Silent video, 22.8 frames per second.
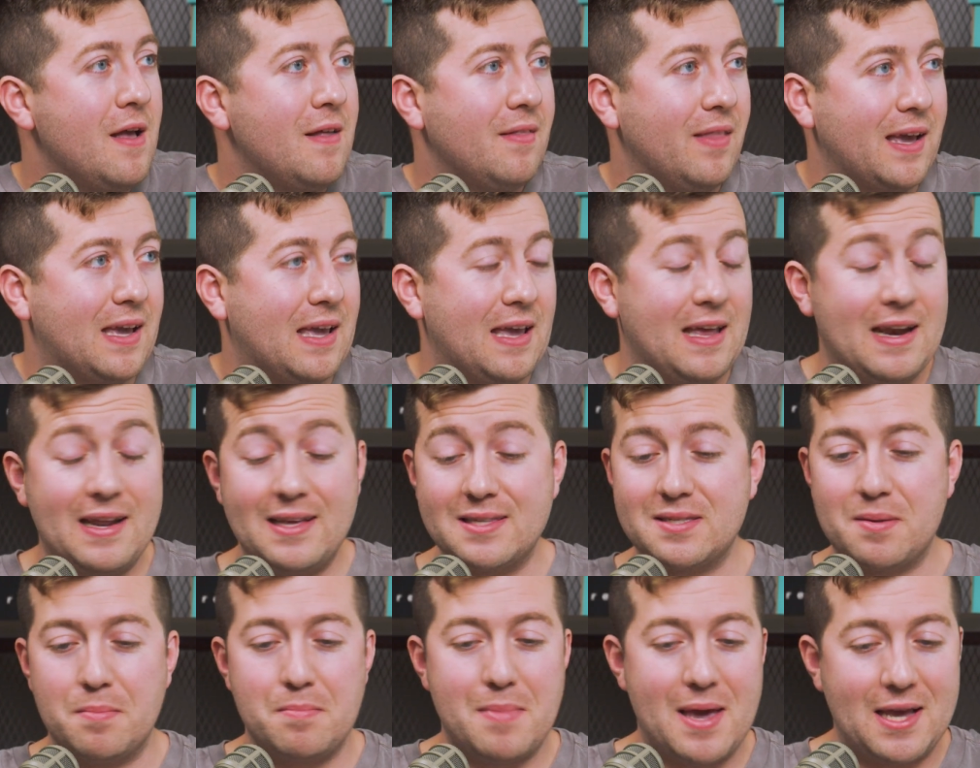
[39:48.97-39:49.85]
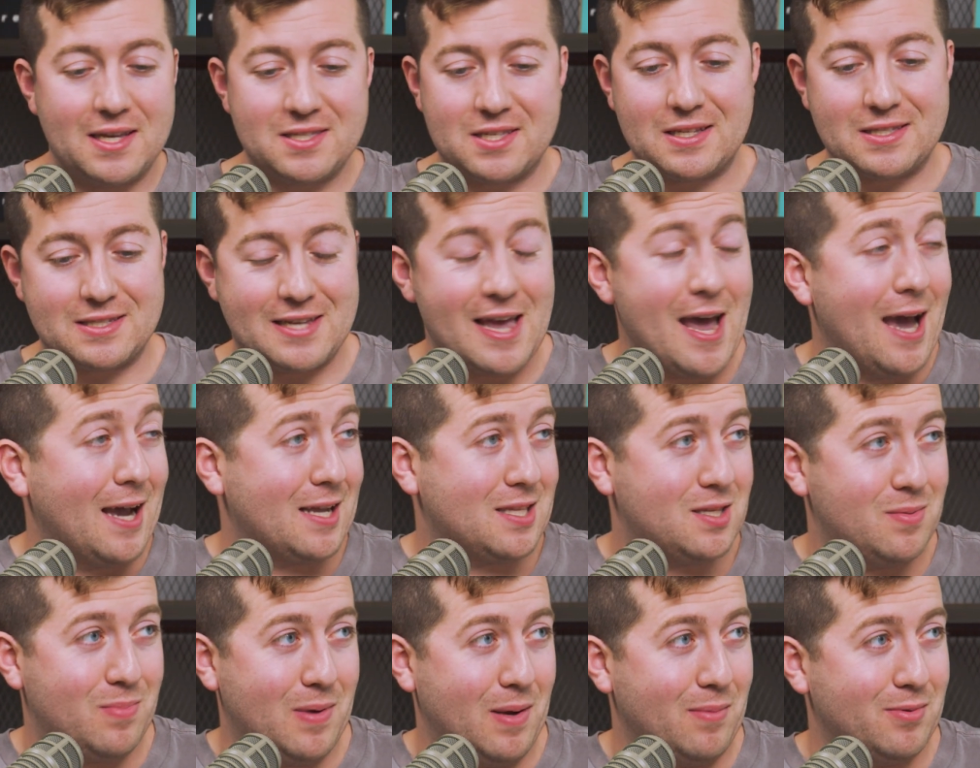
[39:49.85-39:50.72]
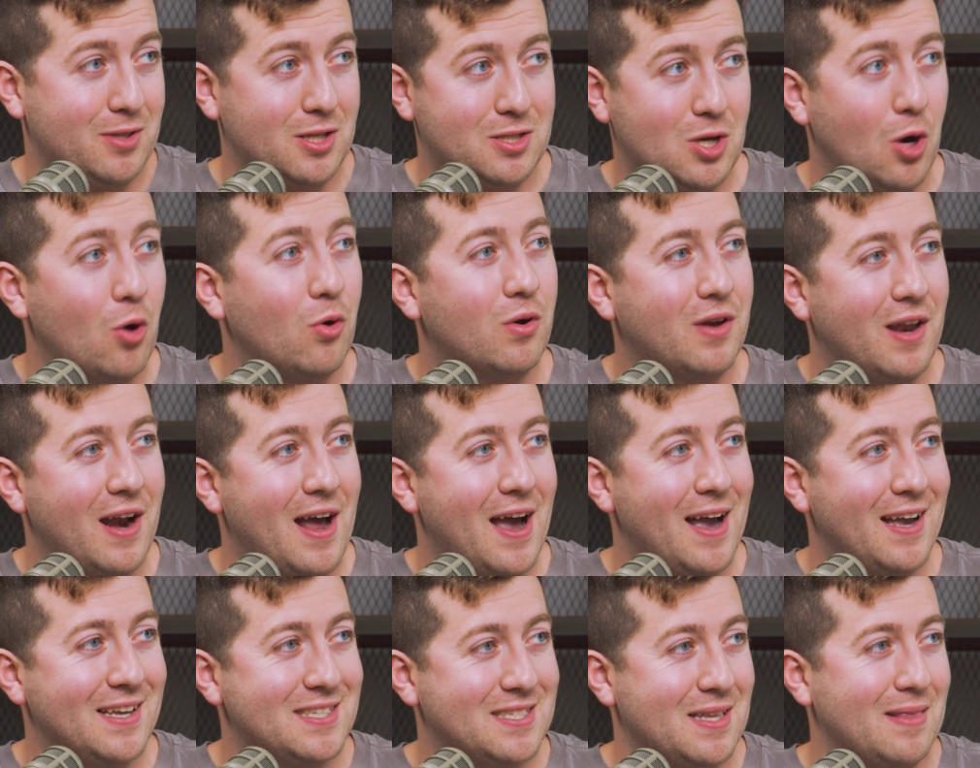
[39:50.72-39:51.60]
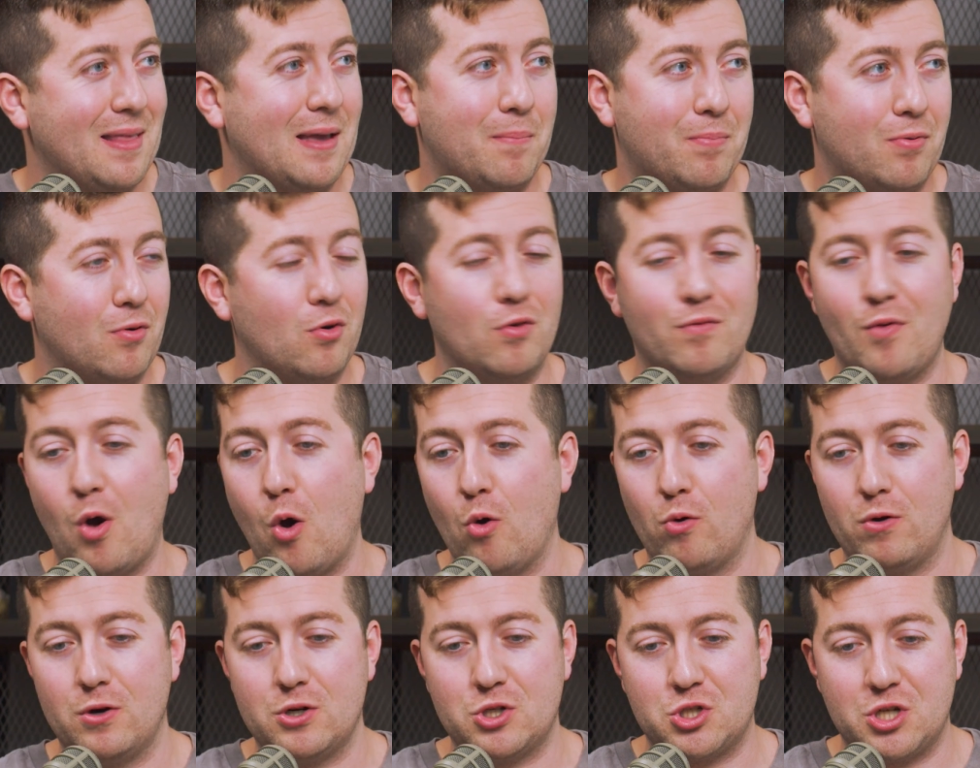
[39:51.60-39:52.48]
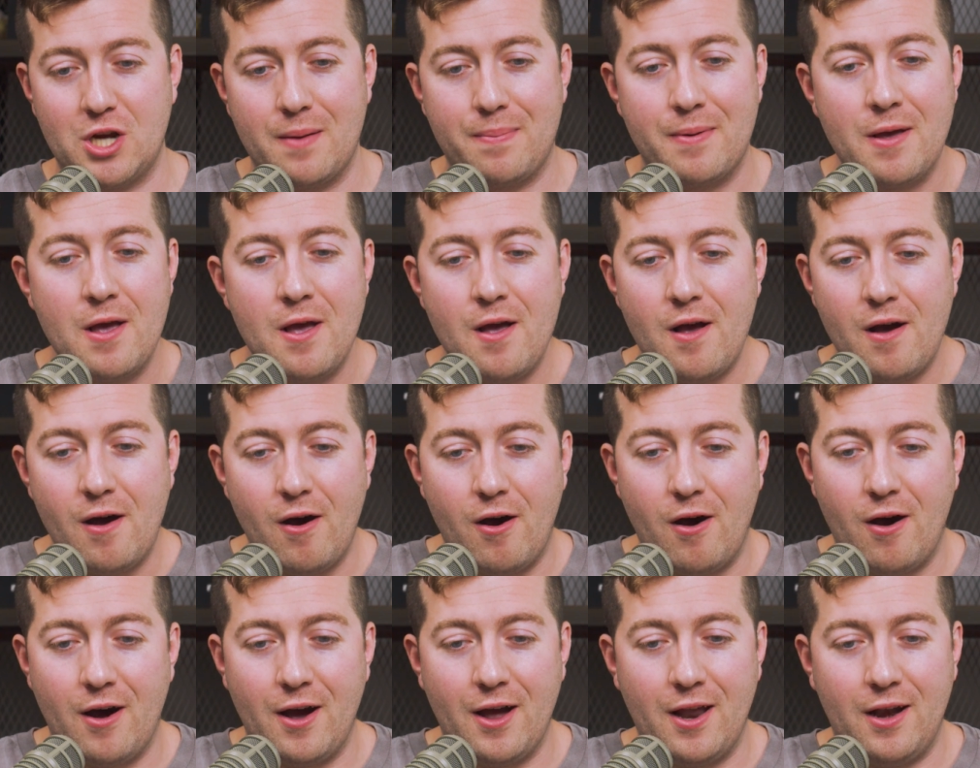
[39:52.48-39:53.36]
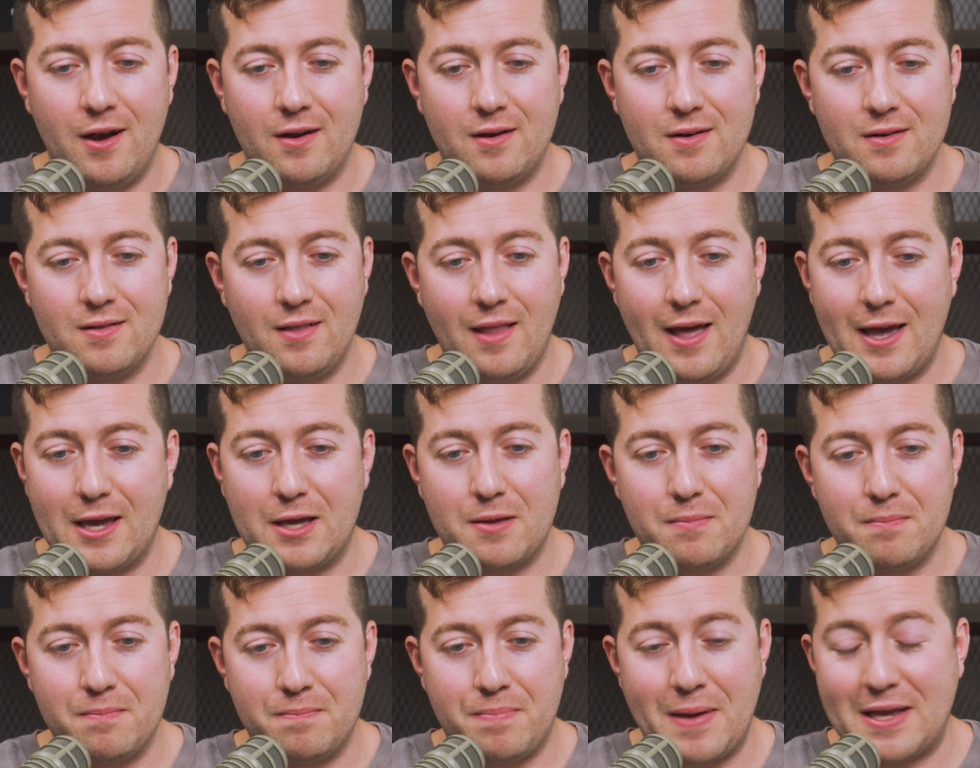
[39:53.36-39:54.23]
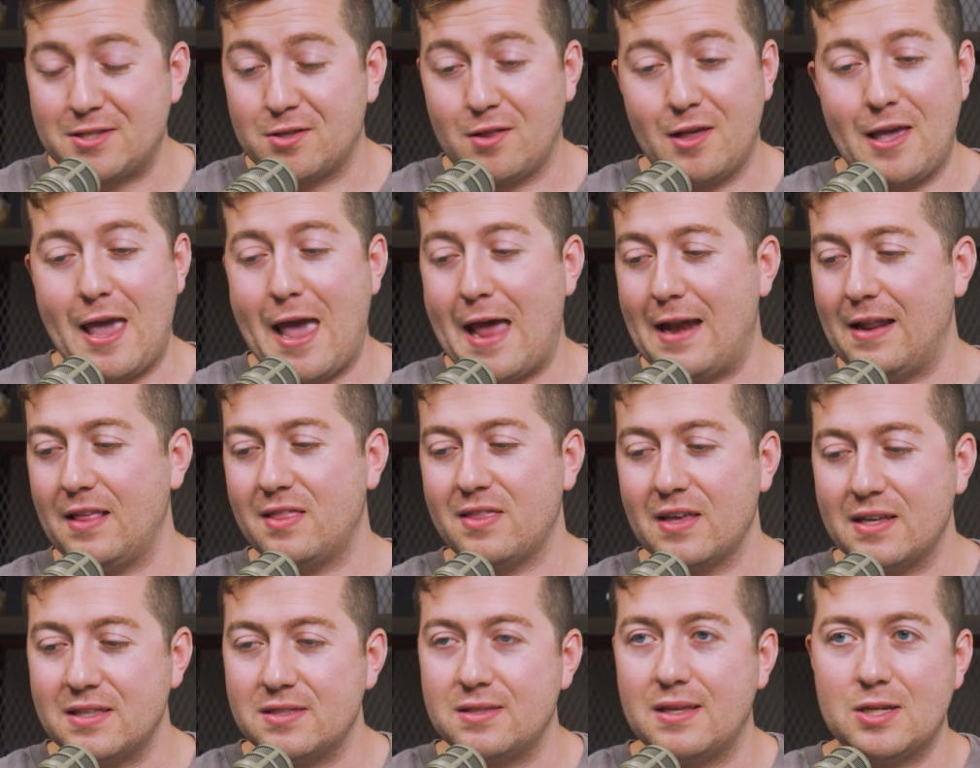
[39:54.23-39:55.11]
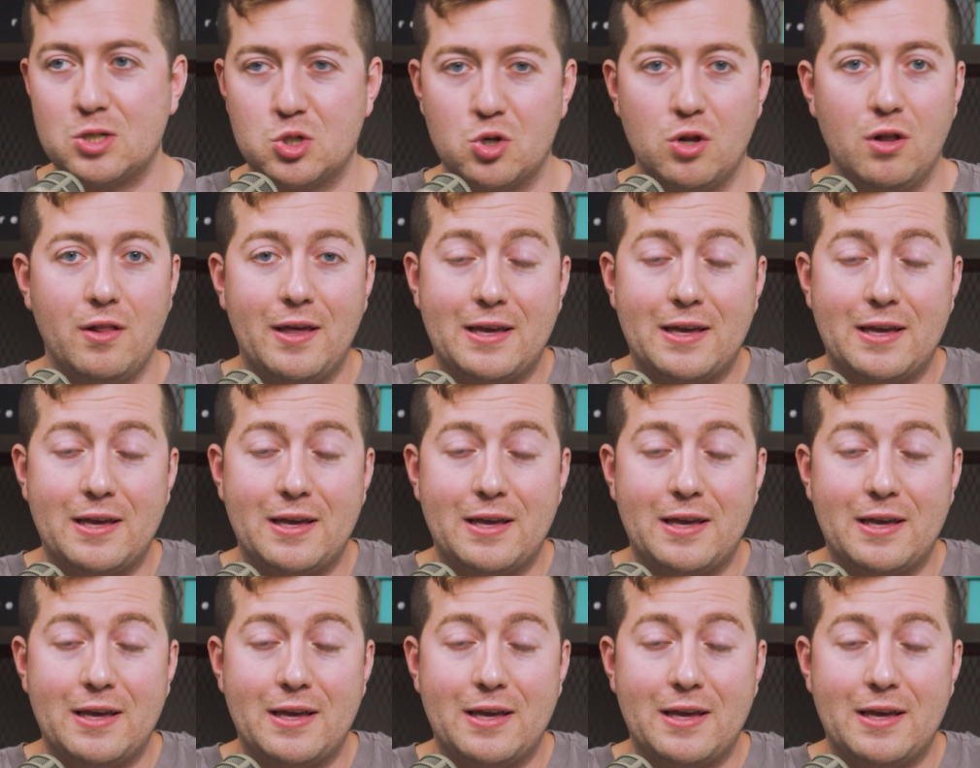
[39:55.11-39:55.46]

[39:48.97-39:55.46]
like, it is amazing tech to be able to tokenize and, like, prove ownership on, like, basically anything digital.